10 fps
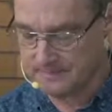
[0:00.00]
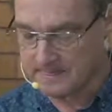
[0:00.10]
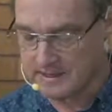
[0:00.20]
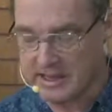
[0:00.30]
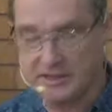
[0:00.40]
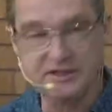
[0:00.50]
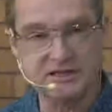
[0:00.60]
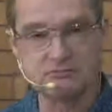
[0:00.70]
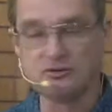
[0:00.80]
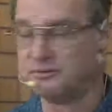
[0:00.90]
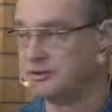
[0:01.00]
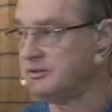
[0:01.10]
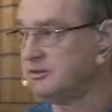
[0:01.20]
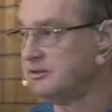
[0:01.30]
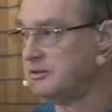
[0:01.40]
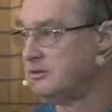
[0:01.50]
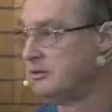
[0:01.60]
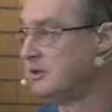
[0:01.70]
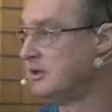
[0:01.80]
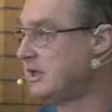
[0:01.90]
And this woman
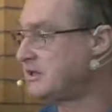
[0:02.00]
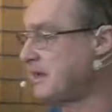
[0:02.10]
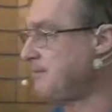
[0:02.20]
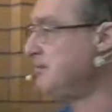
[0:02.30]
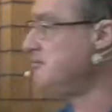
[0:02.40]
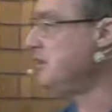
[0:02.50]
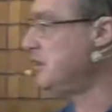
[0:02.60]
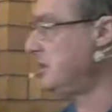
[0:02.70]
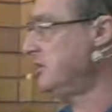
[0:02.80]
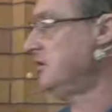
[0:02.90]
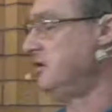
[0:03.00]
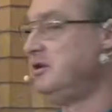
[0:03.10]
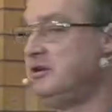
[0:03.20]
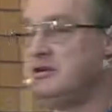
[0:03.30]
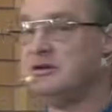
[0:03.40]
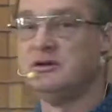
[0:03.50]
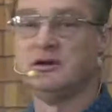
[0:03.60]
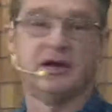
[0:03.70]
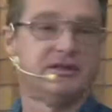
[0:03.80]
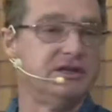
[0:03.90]
gets up immediately,
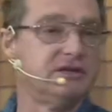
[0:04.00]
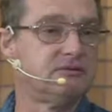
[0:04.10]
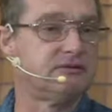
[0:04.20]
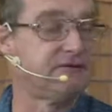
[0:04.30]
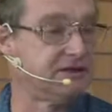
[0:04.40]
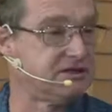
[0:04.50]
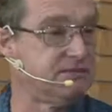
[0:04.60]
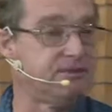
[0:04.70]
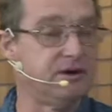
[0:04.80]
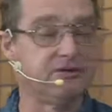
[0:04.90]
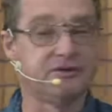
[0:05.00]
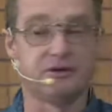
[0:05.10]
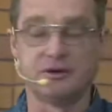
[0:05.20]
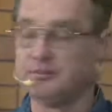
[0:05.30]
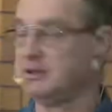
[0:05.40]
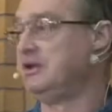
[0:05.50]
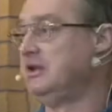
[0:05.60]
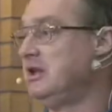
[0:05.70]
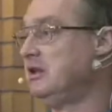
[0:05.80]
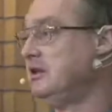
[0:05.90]
I think reflecting both the complete
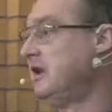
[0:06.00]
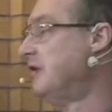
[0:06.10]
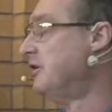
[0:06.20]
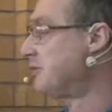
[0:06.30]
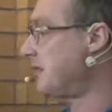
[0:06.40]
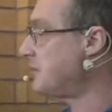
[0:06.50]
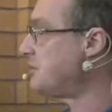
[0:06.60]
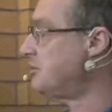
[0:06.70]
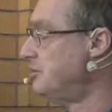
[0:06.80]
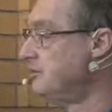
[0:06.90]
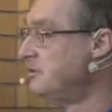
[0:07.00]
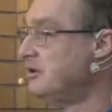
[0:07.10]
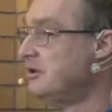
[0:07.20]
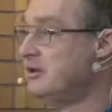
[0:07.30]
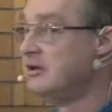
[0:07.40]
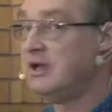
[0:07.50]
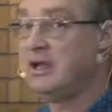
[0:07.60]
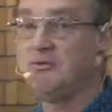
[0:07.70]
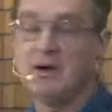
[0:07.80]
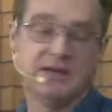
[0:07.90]
healing and her gratitude,
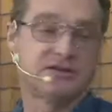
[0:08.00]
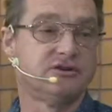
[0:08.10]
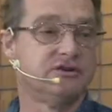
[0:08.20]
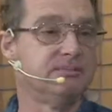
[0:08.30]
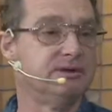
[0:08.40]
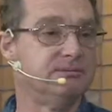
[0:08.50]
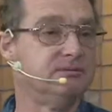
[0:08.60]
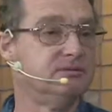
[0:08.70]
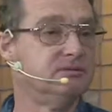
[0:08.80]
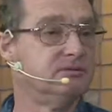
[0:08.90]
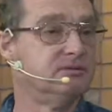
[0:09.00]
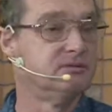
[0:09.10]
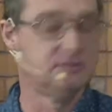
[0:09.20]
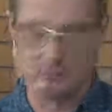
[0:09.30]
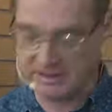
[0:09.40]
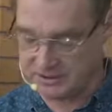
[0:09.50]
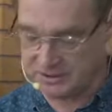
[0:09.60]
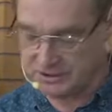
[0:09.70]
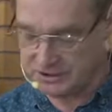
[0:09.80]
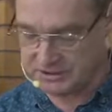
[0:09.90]
and waits on the people, waits
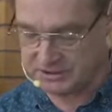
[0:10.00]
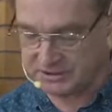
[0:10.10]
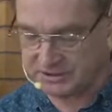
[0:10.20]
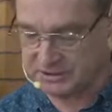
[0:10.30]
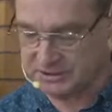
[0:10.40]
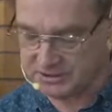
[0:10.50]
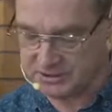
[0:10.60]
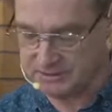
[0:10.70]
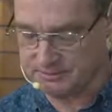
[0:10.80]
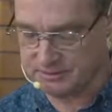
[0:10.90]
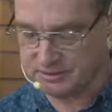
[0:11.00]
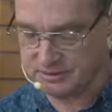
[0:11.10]
on Jesus and his disciples.